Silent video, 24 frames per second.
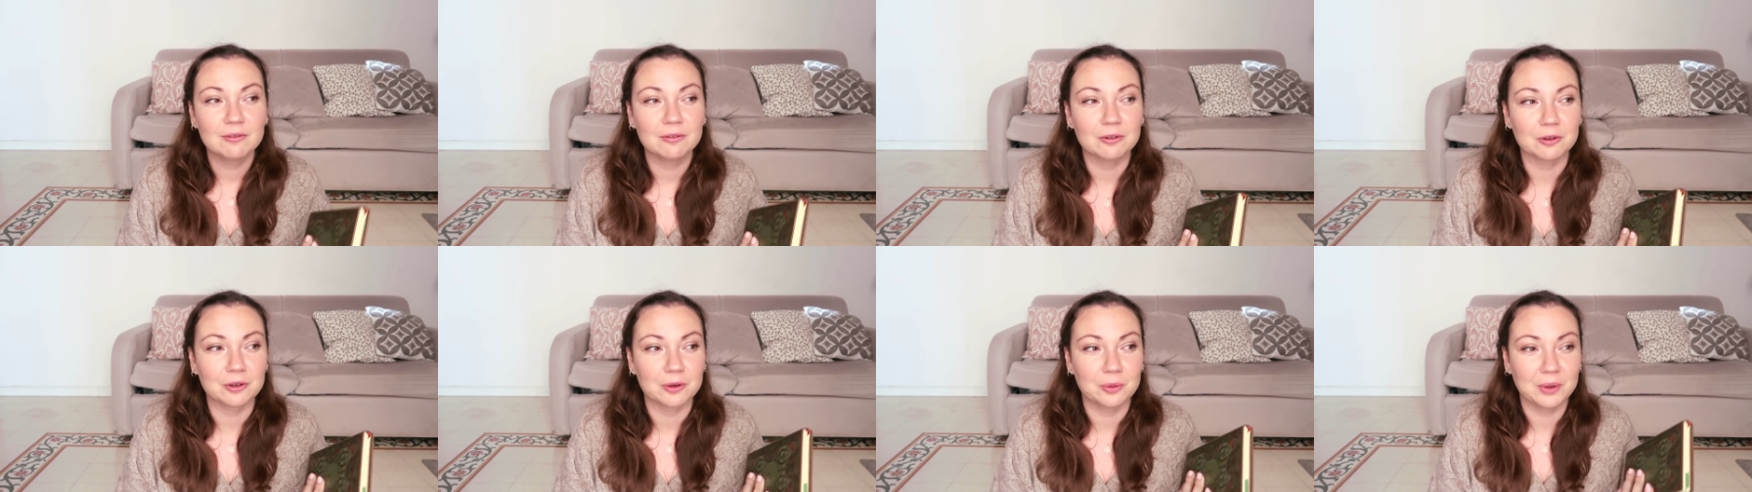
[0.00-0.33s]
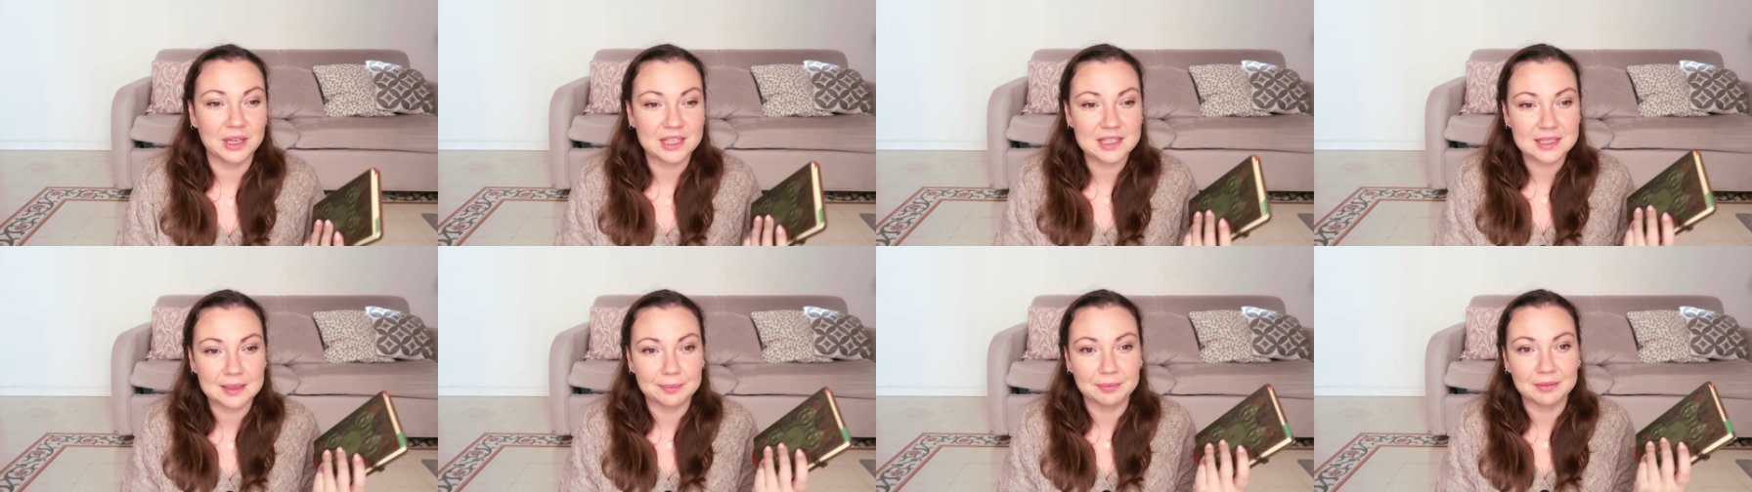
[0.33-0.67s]
for
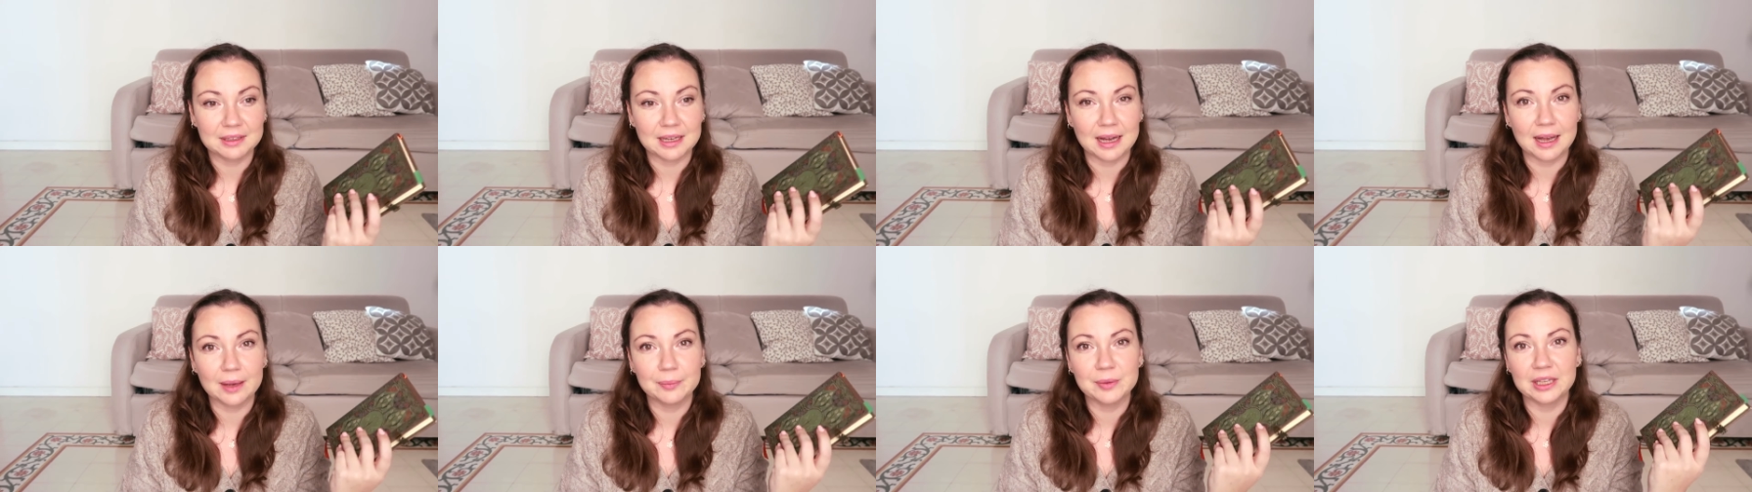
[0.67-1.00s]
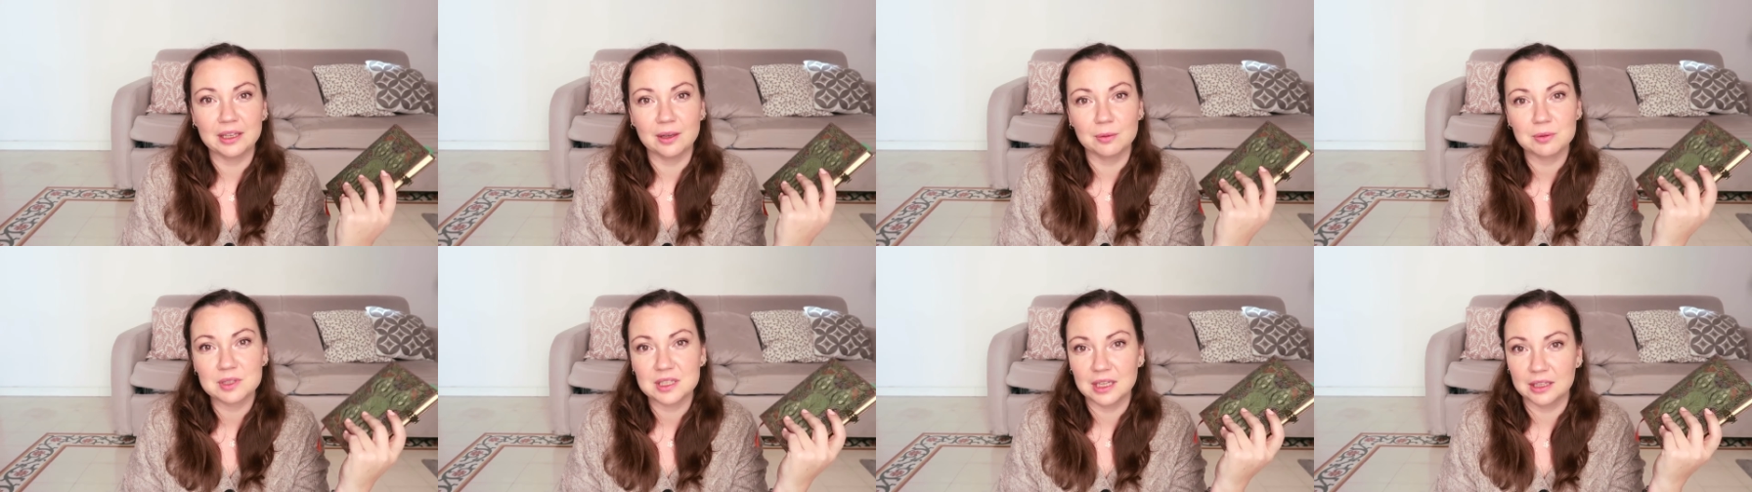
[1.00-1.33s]
quite some time,
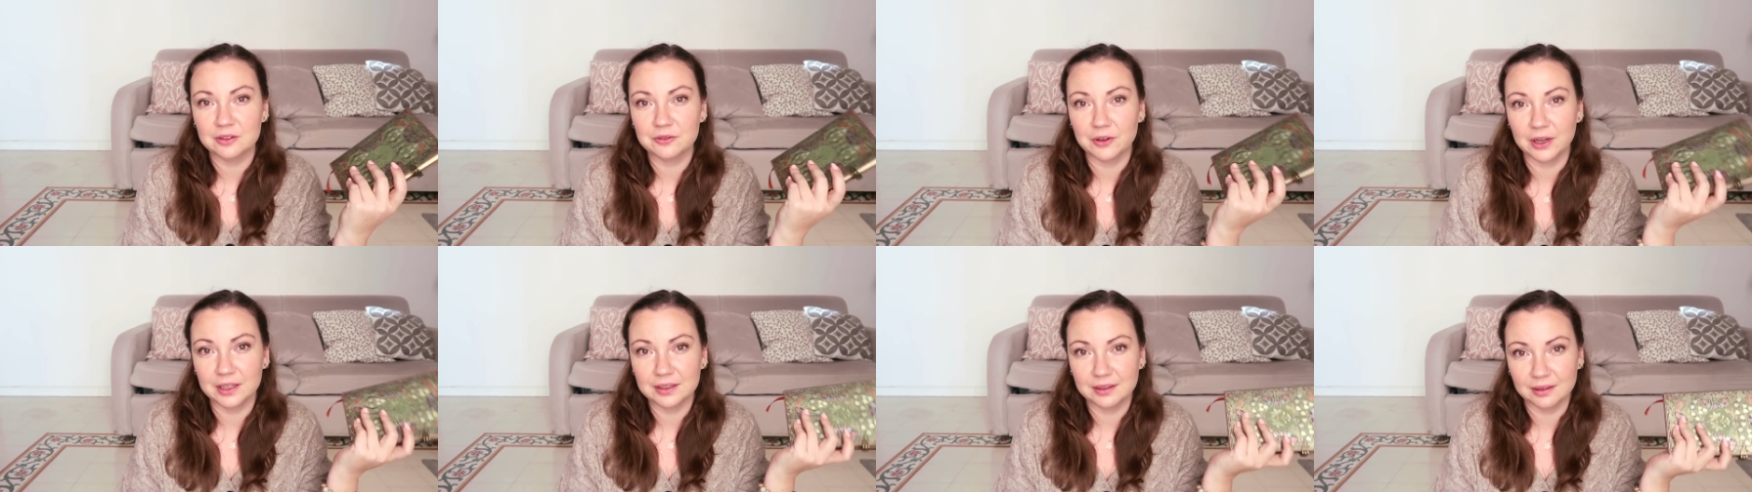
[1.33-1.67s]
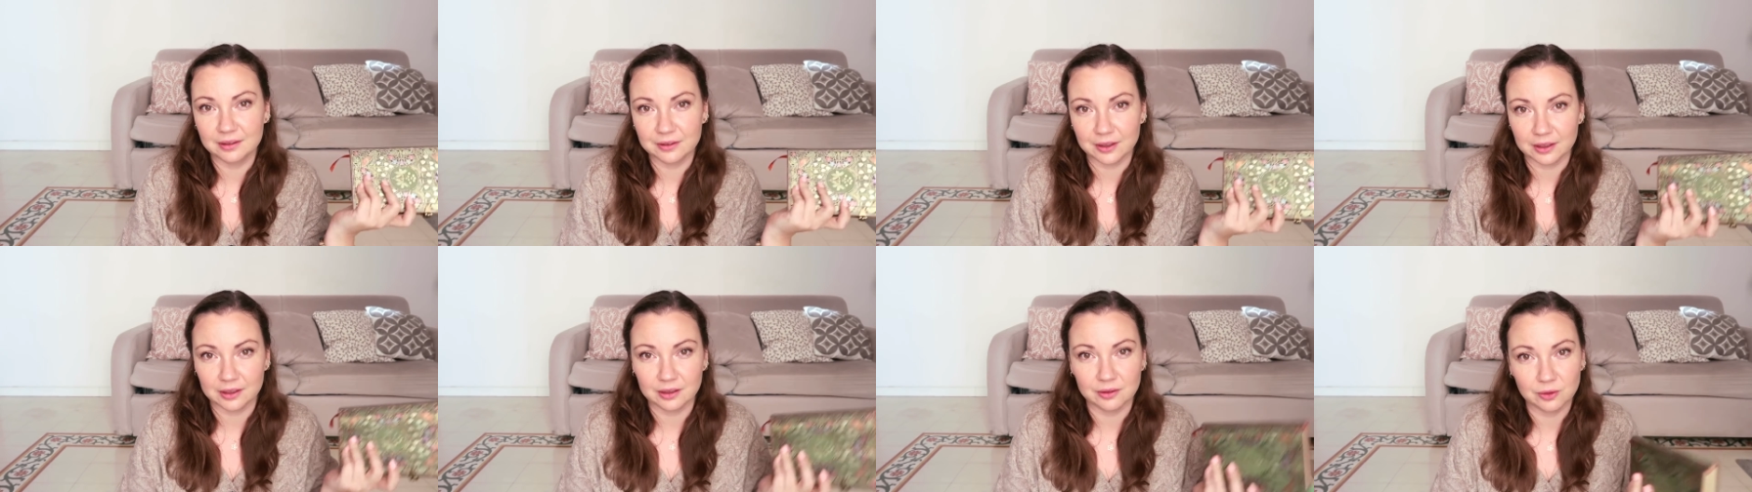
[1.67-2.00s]
and I was not
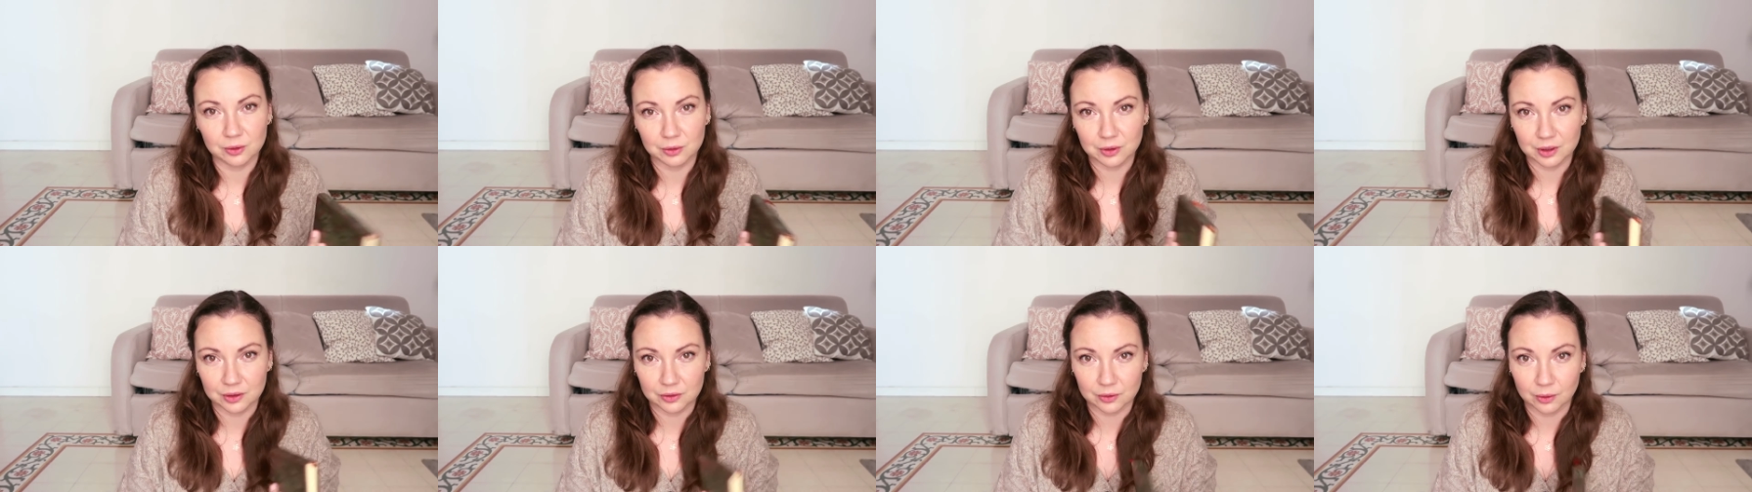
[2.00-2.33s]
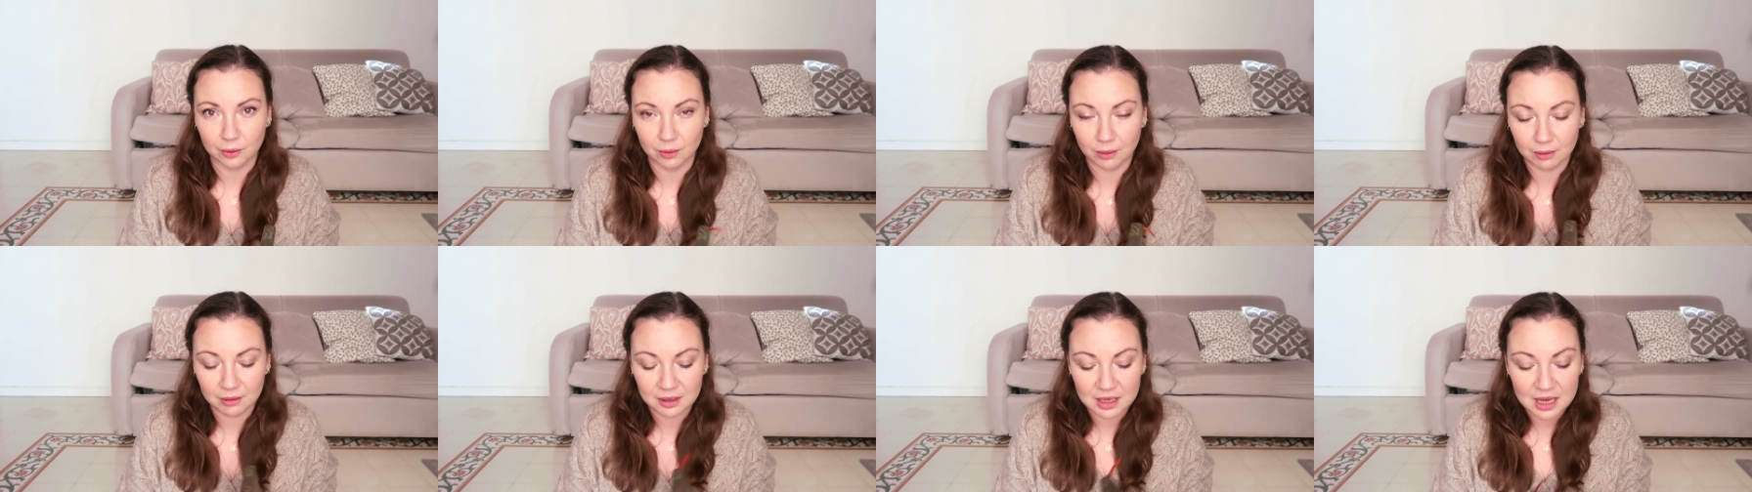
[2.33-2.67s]
writing gratitude at
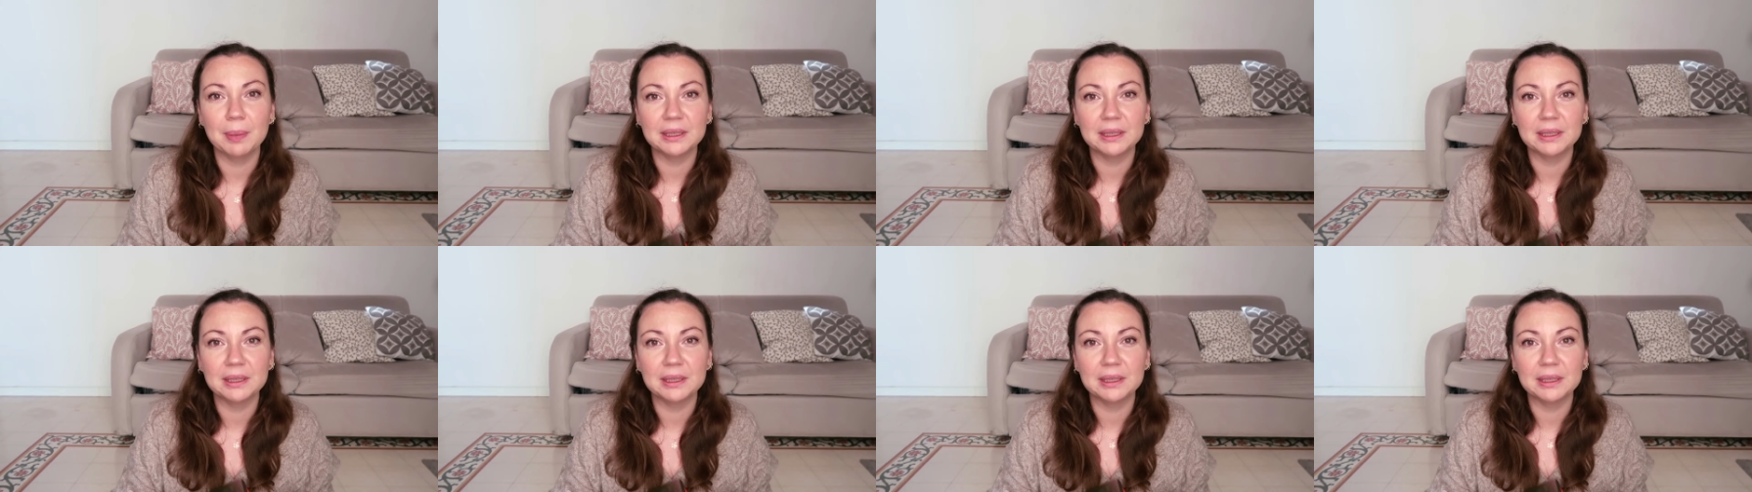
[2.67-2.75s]
all.